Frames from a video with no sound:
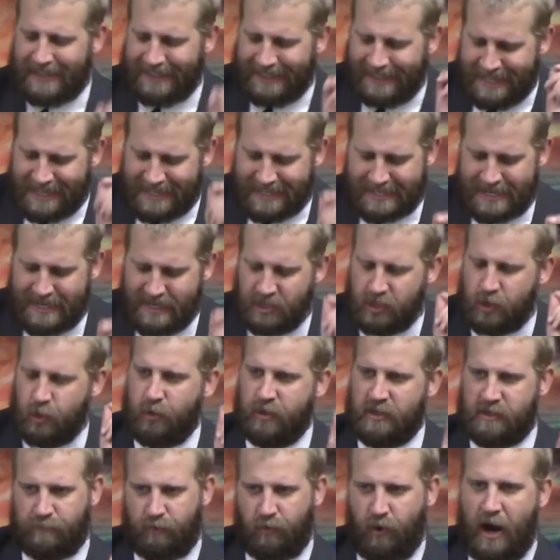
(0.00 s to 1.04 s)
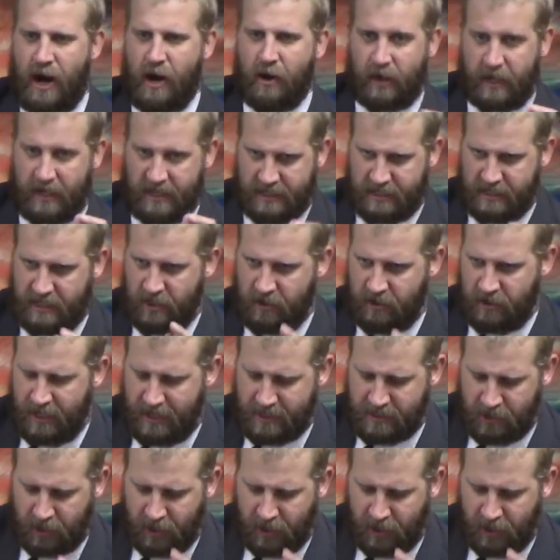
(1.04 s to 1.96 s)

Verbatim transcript: listened to his prayer, consider this.